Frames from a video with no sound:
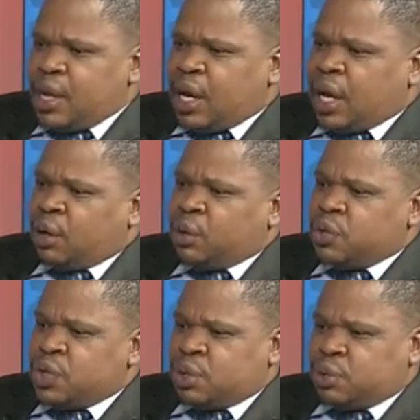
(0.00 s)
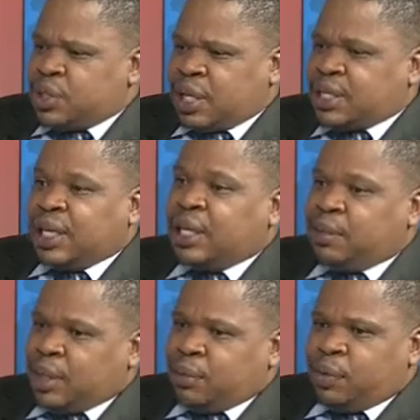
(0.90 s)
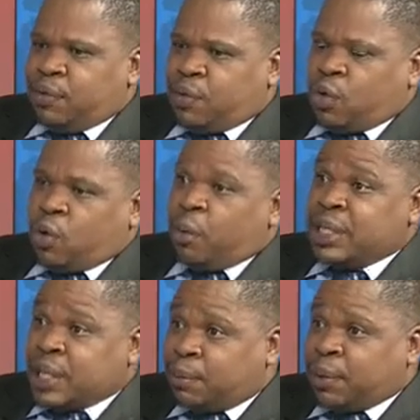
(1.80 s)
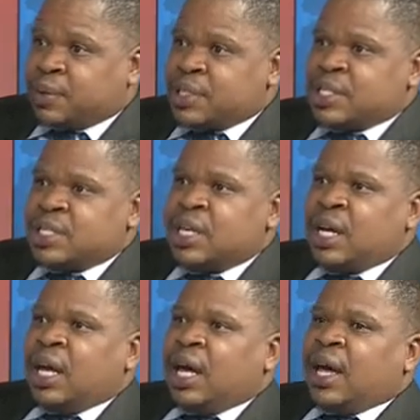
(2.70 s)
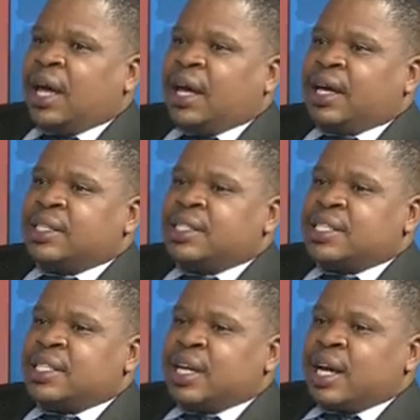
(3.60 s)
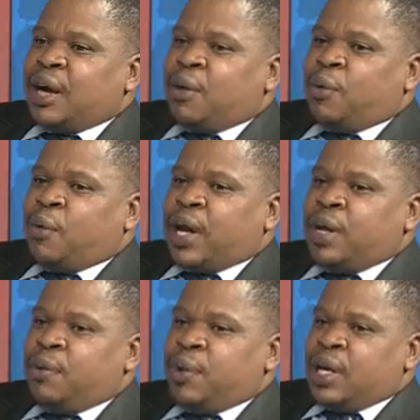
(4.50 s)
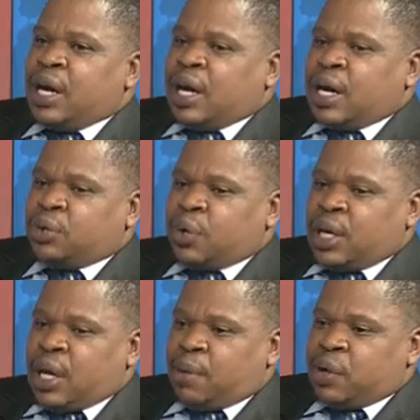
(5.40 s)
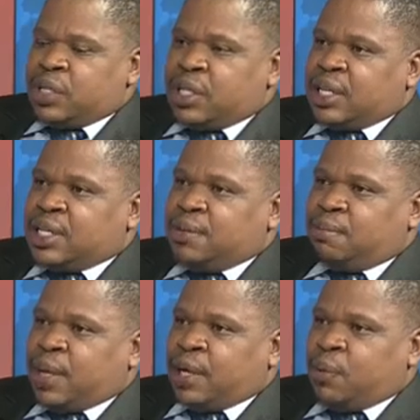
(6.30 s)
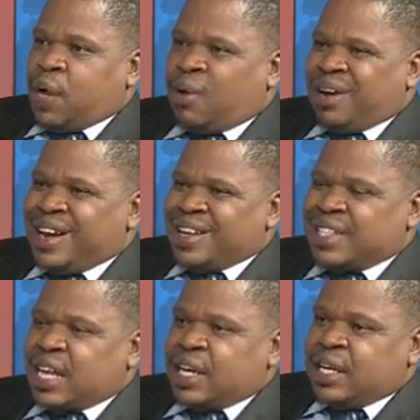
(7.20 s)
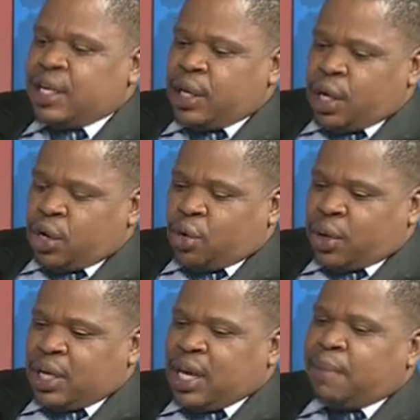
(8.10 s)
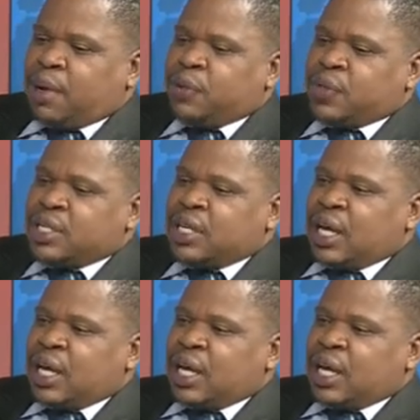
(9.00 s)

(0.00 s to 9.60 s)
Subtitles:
loans which are taken maybe for commercial purposes. And when we are talking about increasing money, we are not necessarily talking about